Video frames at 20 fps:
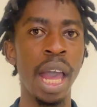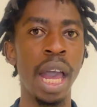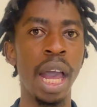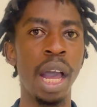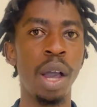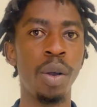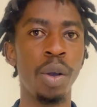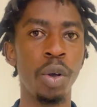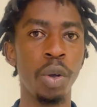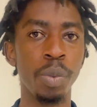
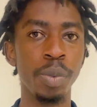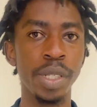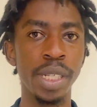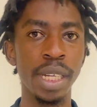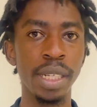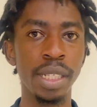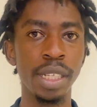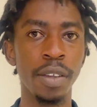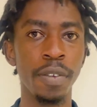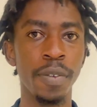Our
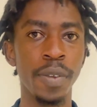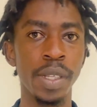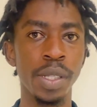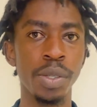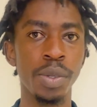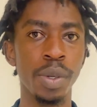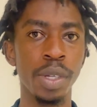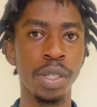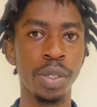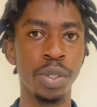objective is
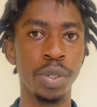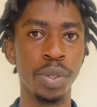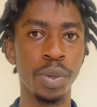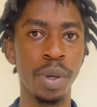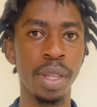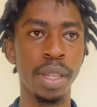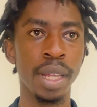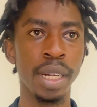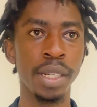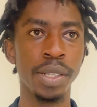to
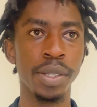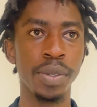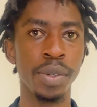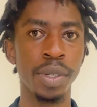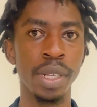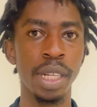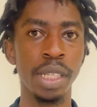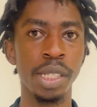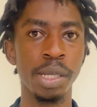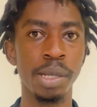ensure that
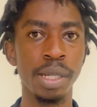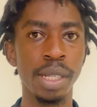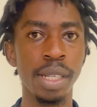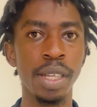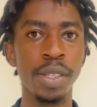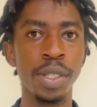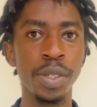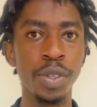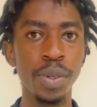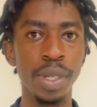
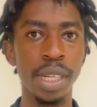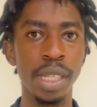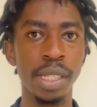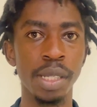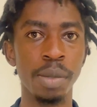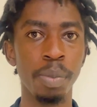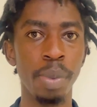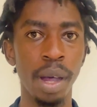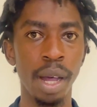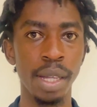
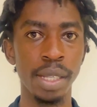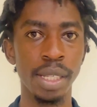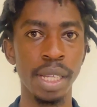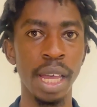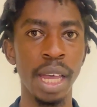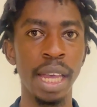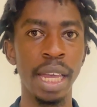students pass